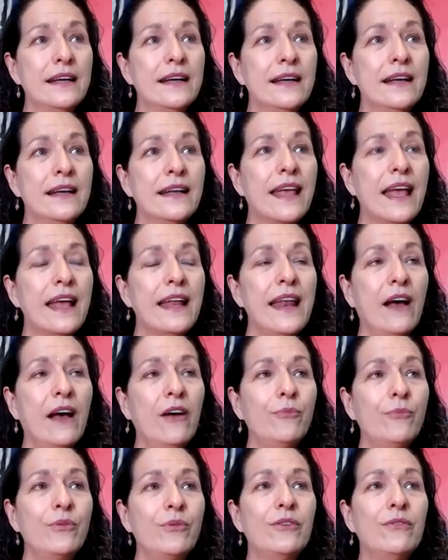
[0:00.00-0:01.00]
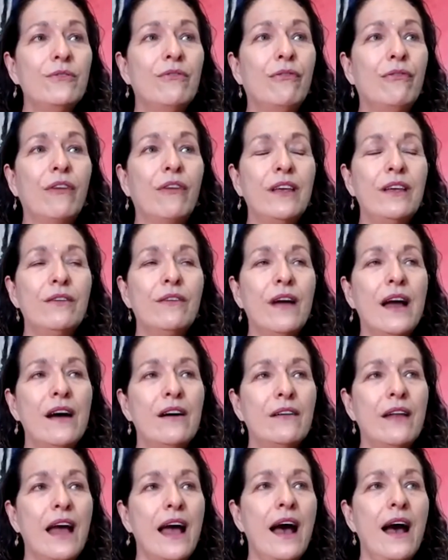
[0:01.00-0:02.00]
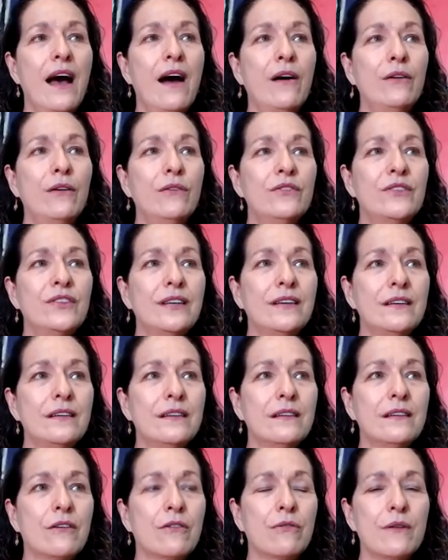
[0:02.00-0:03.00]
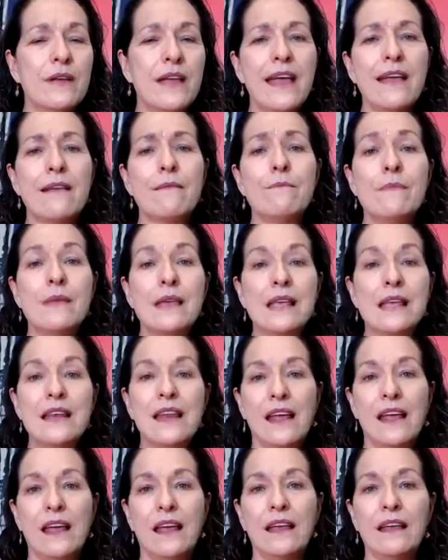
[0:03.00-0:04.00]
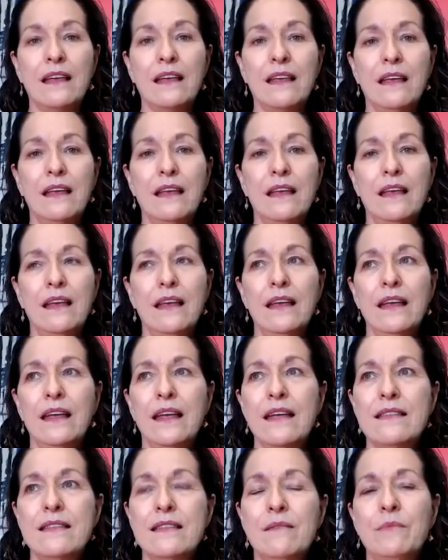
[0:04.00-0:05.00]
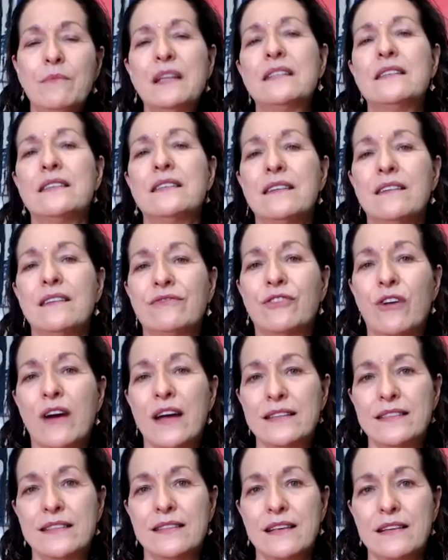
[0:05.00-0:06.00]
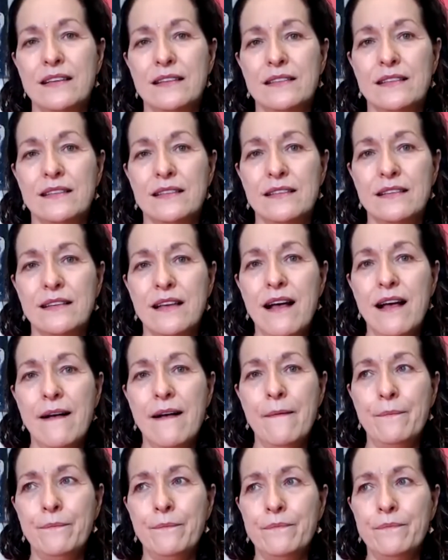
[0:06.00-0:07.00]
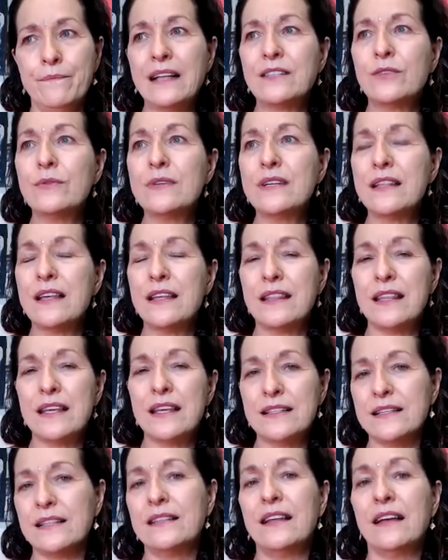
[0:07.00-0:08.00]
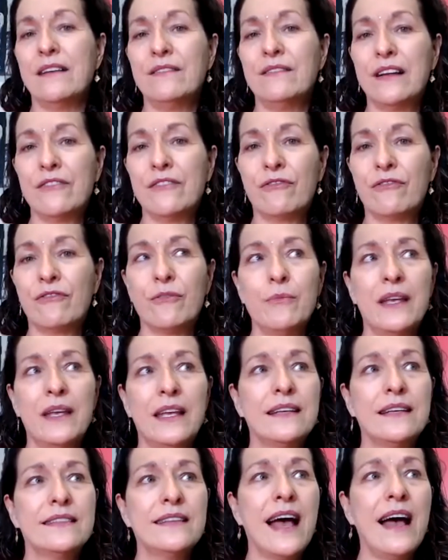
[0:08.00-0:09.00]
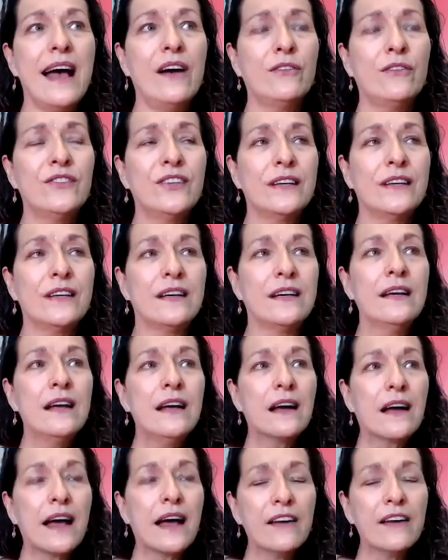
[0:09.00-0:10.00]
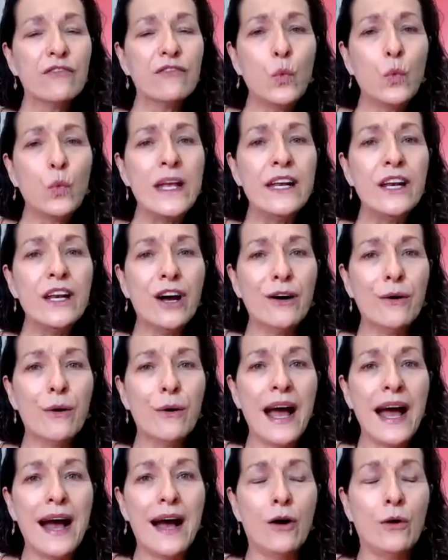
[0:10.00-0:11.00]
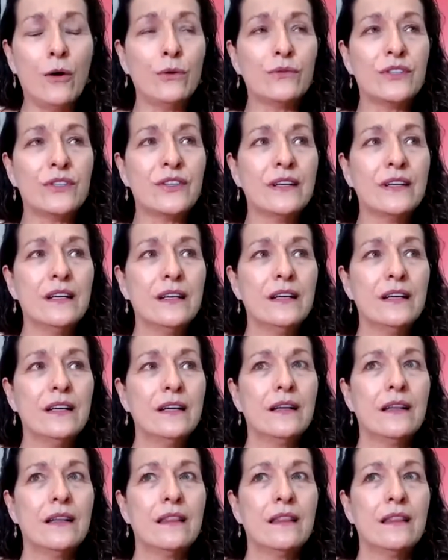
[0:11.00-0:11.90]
can help you figure out how to create meaning in the midst of crisis. That's one of the things that they've done for me, is how to kind of winnow out the